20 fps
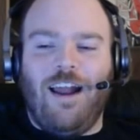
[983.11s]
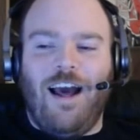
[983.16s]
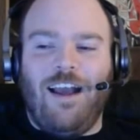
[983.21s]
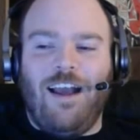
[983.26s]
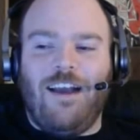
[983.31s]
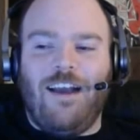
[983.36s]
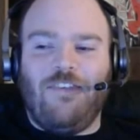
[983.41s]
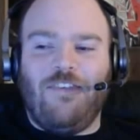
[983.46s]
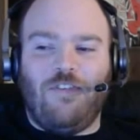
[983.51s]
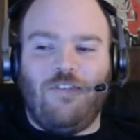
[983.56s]

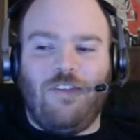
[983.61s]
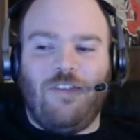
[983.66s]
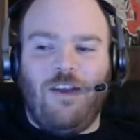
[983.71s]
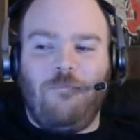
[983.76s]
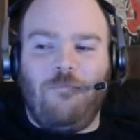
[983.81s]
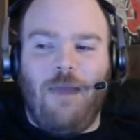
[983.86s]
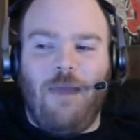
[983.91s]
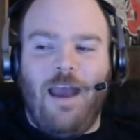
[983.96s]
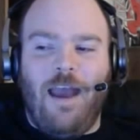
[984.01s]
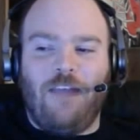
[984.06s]
I just
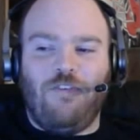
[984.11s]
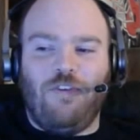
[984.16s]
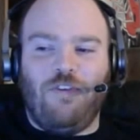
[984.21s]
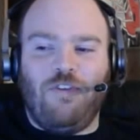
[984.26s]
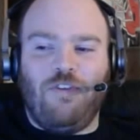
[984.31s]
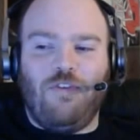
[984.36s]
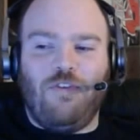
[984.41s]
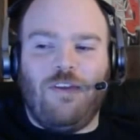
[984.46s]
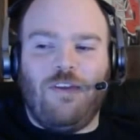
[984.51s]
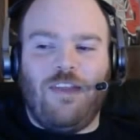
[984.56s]
imagine
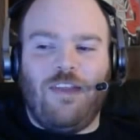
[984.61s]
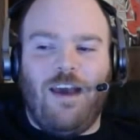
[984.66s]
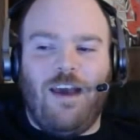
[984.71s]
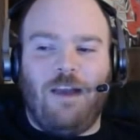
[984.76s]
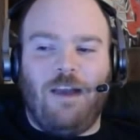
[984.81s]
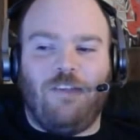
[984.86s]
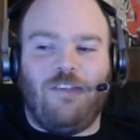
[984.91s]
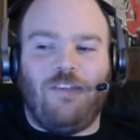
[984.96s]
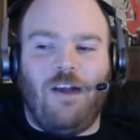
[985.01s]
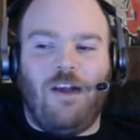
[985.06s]
doing that
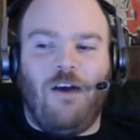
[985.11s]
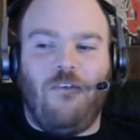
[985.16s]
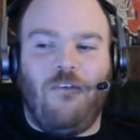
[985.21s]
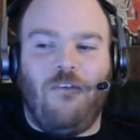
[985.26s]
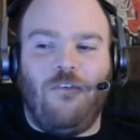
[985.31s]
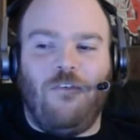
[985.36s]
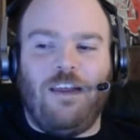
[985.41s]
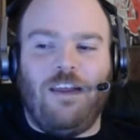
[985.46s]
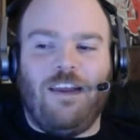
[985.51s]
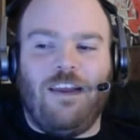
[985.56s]
myself
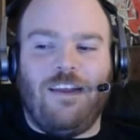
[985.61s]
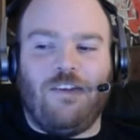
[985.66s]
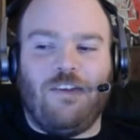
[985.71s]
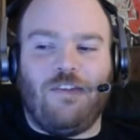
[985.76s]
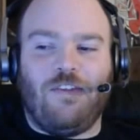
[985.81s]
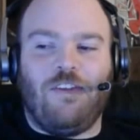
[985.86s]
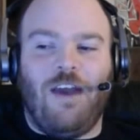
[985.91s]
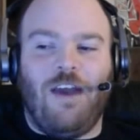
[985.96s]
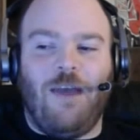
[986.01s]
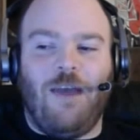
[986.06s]
and then getting
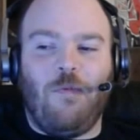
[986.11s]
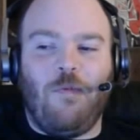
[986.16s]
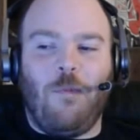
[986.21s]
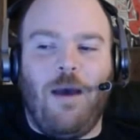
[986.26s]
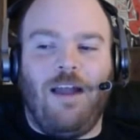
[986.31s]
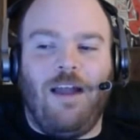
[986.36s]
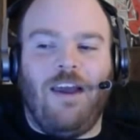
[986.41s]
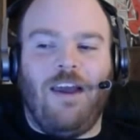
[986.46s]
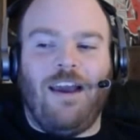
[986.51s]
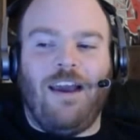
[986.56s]
sniped
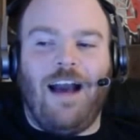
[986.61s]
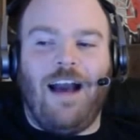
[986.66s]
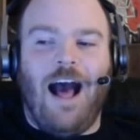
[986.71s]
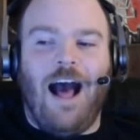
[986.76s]
by like